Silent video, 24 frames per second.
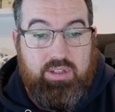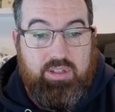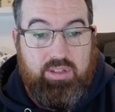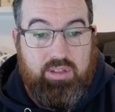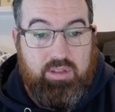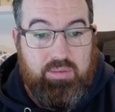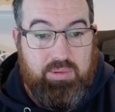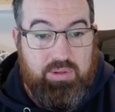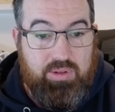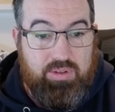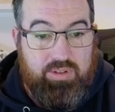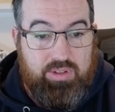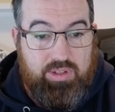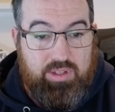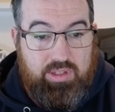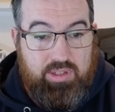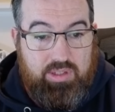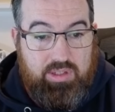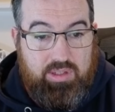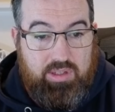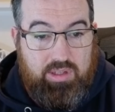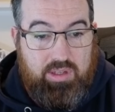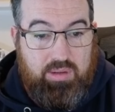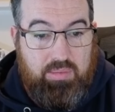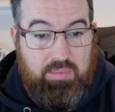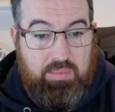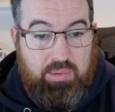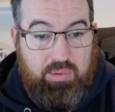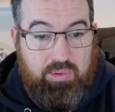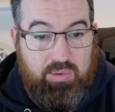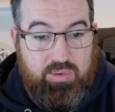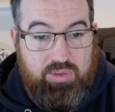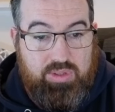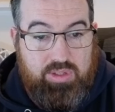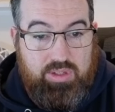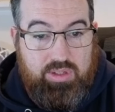the community. I
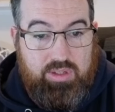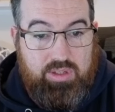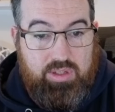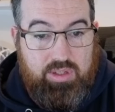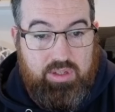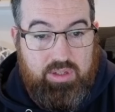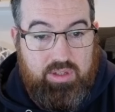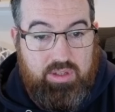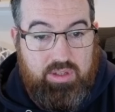posted